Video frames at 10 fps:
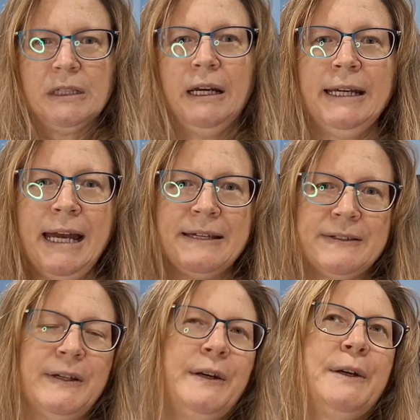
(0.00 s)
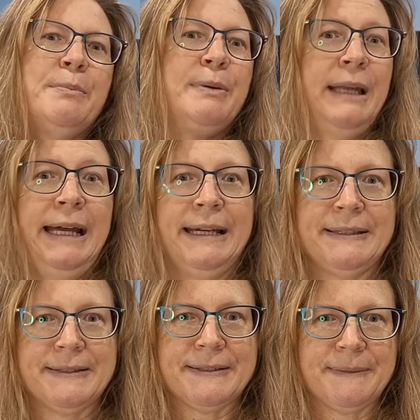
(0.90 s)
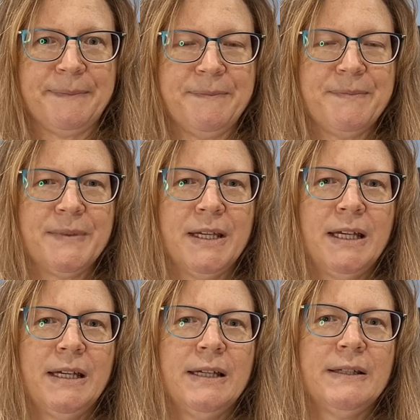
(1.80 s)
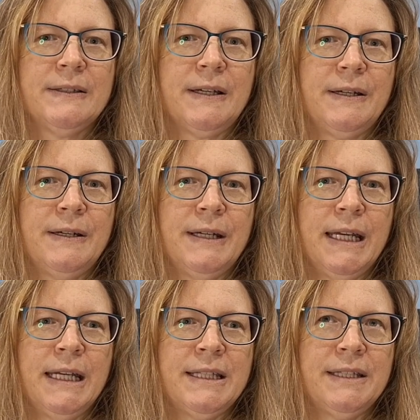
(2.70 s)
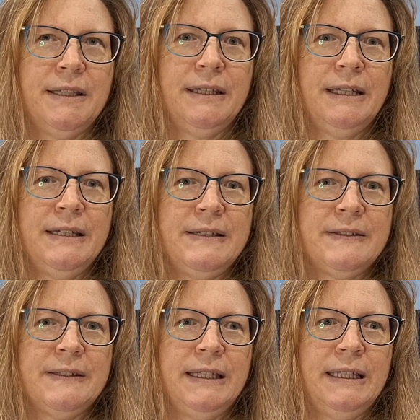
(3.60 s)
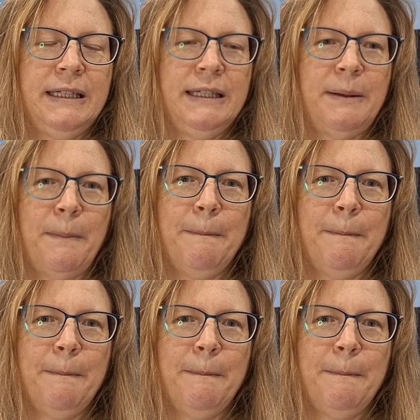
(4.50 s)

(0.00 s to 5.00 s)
Okay, so plans. So it is the